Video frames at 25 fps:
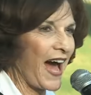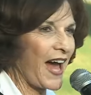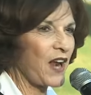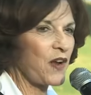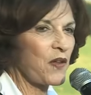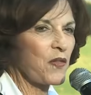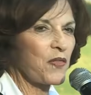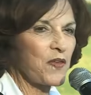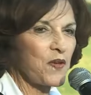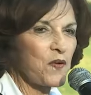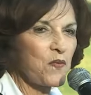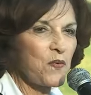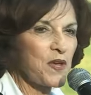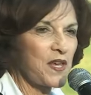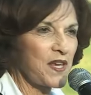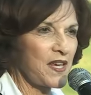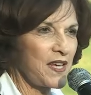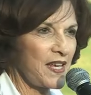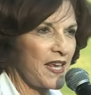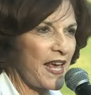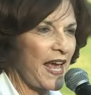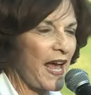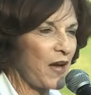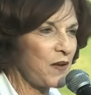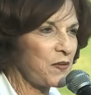don't think we
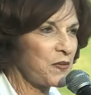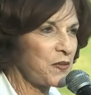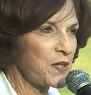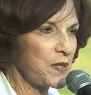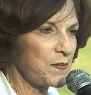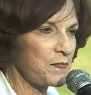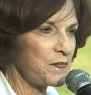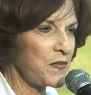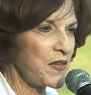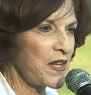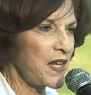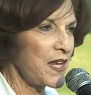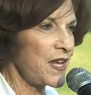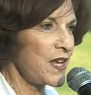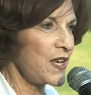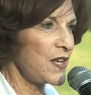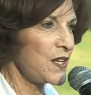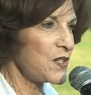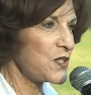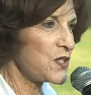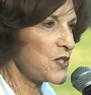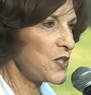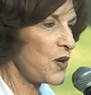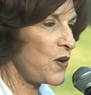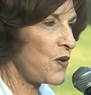can count them.
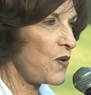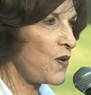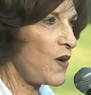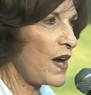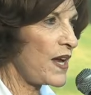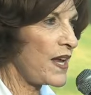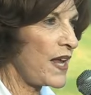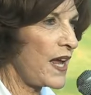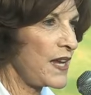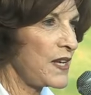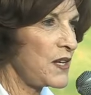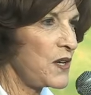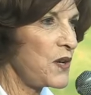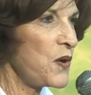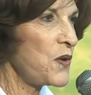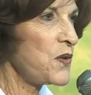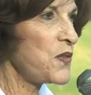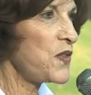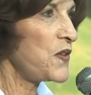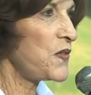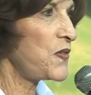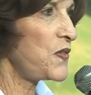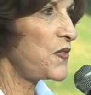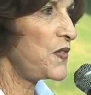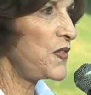So I, I, know
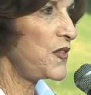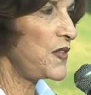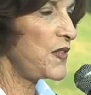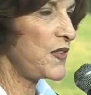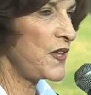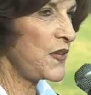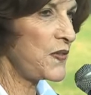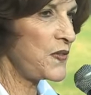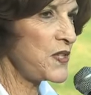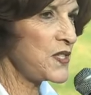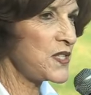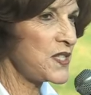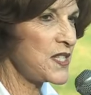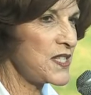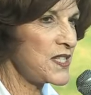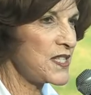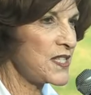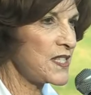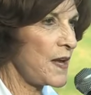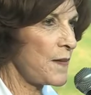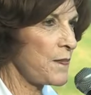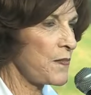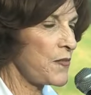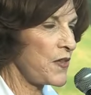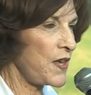that, that this is
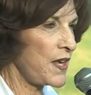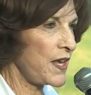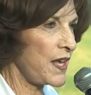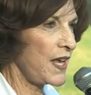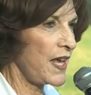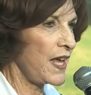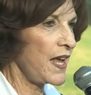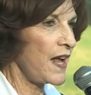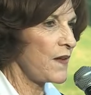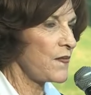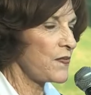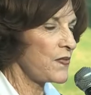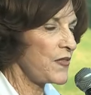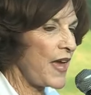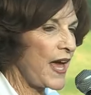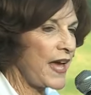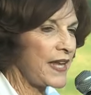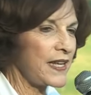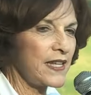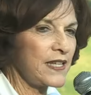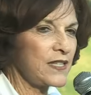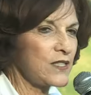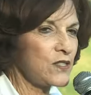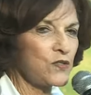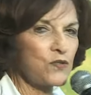something
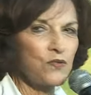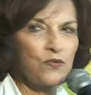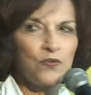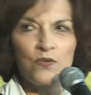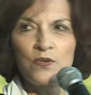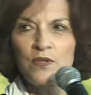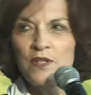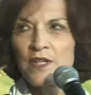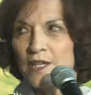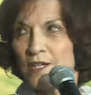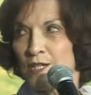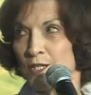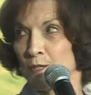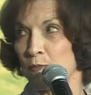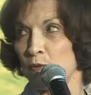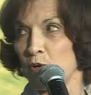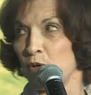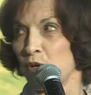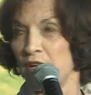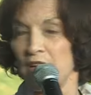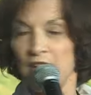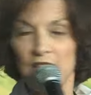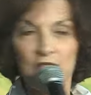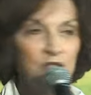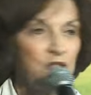that is truly
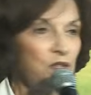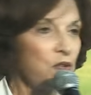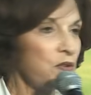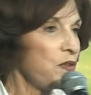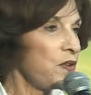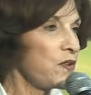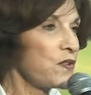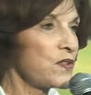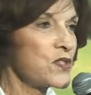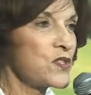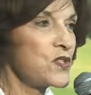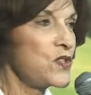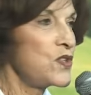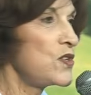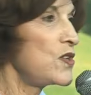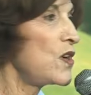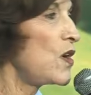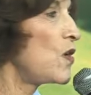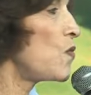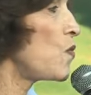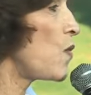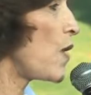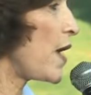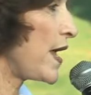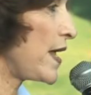experiential. There is
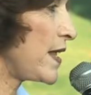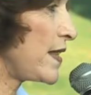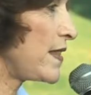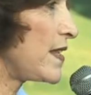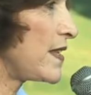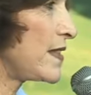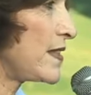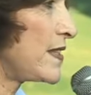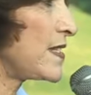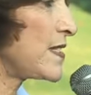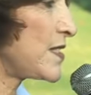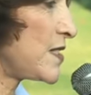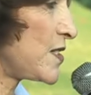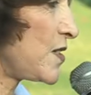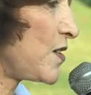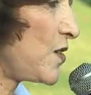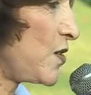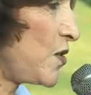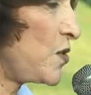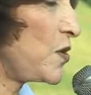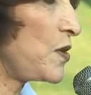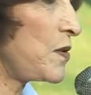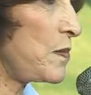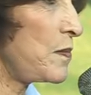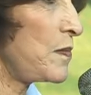no way that this
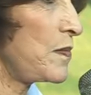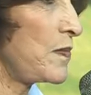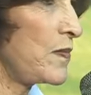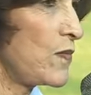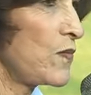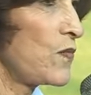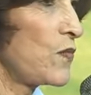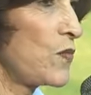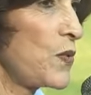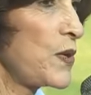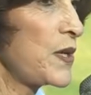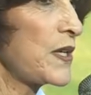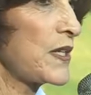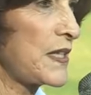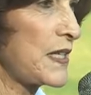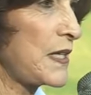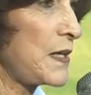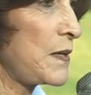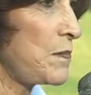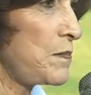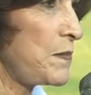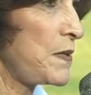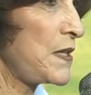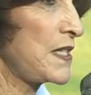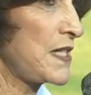could
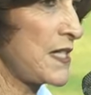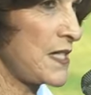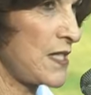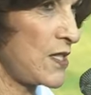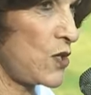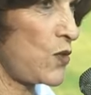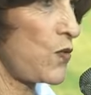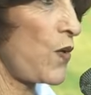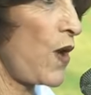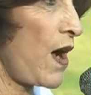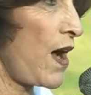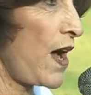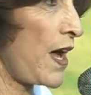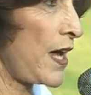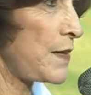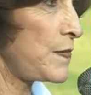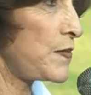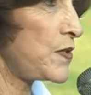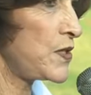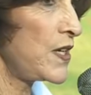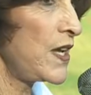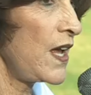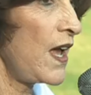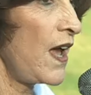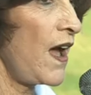really be
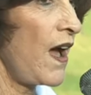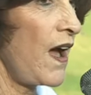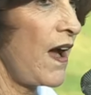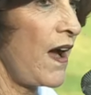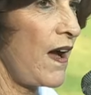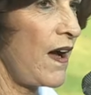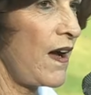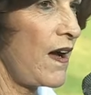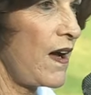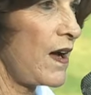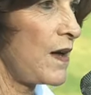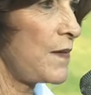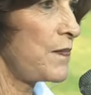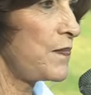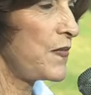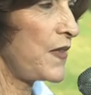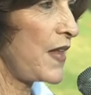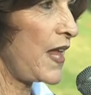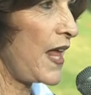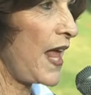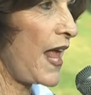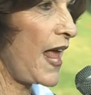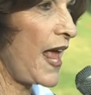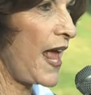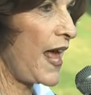described.
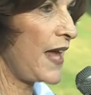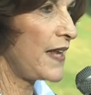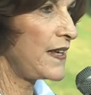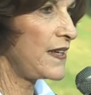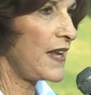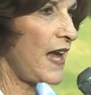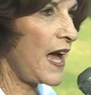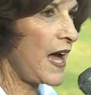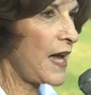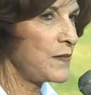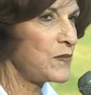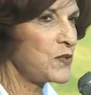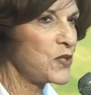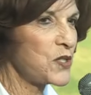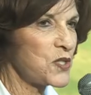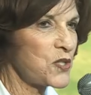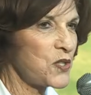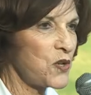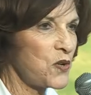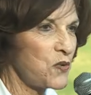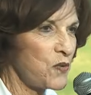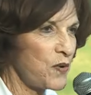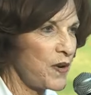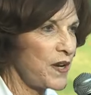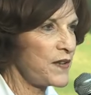Um, and I'm just
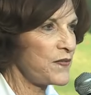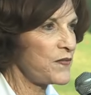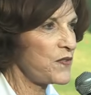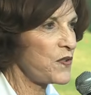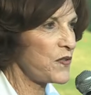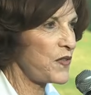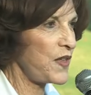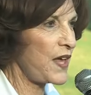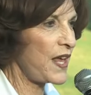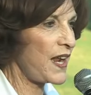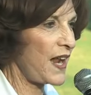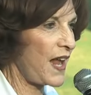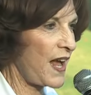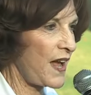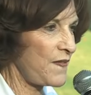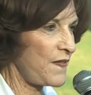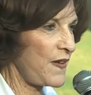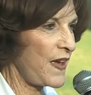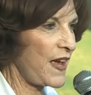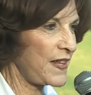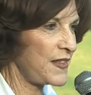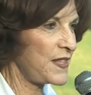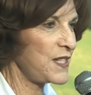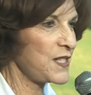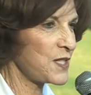so grateful that I've
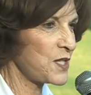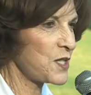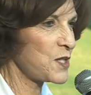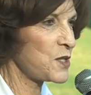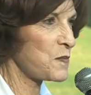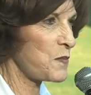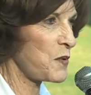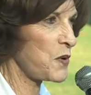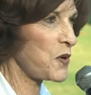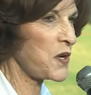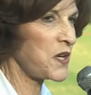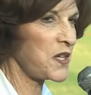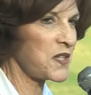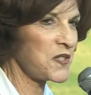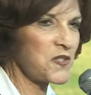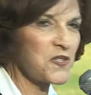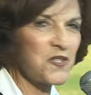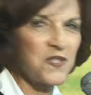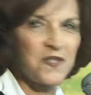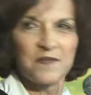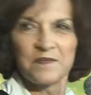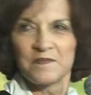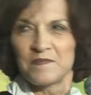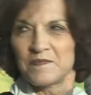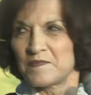had this
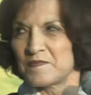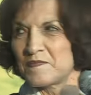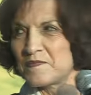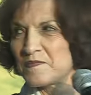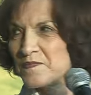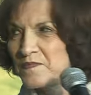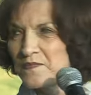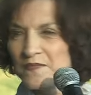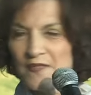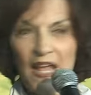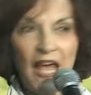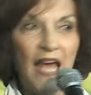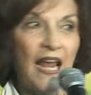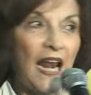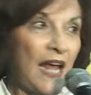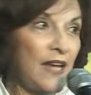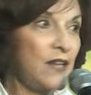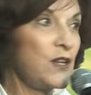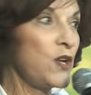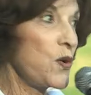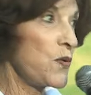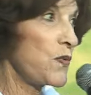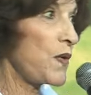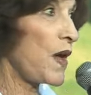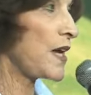experience. And I
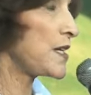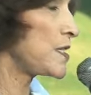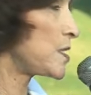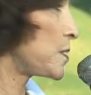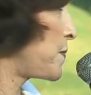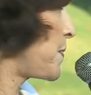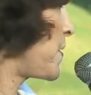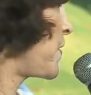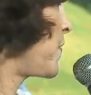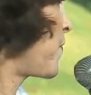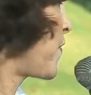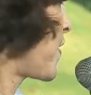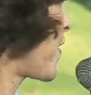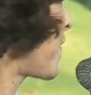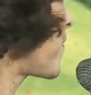know I speak for